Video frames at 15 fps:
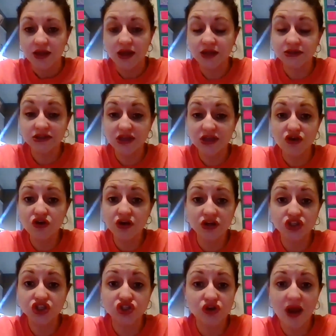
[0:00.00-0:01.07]
It's, you're going
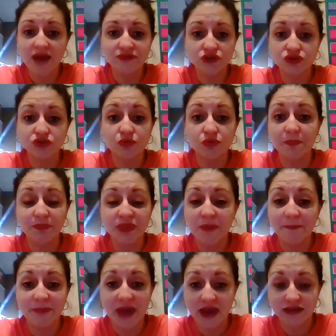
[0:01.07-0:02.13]
to strive to do
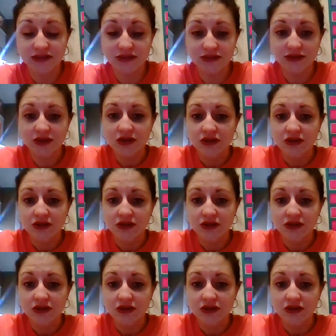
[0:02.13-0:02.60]
the best.